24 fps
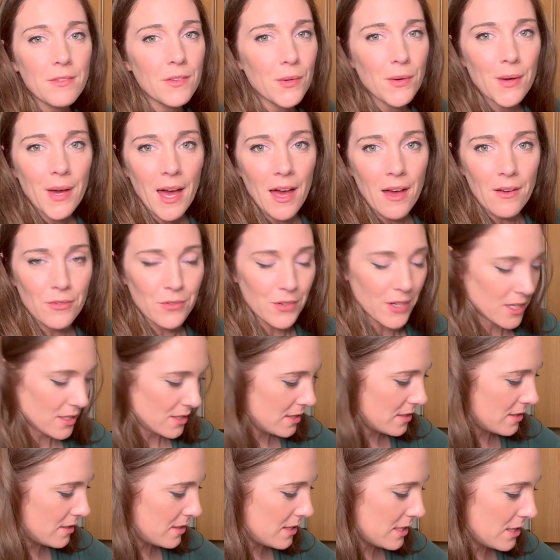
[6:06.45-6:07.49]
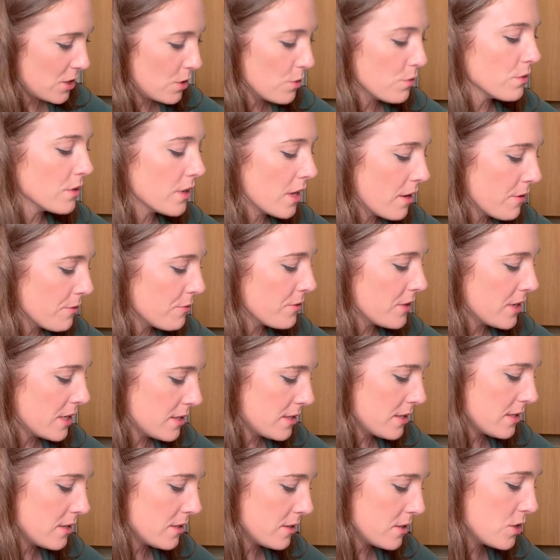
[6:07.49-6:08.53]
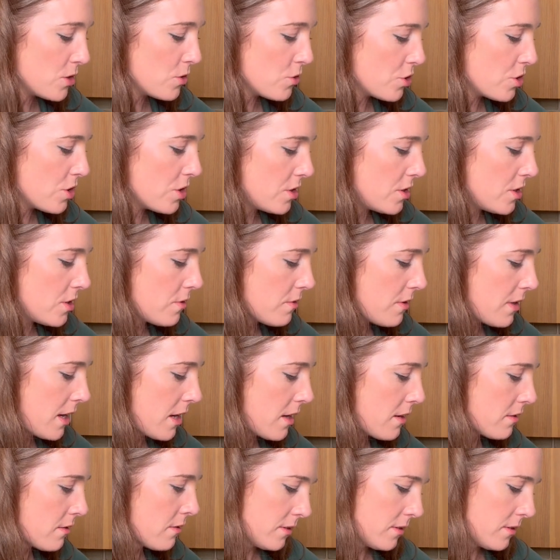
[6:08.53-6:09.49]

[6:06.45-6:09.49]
you have raisins and you love raisins, you should do that.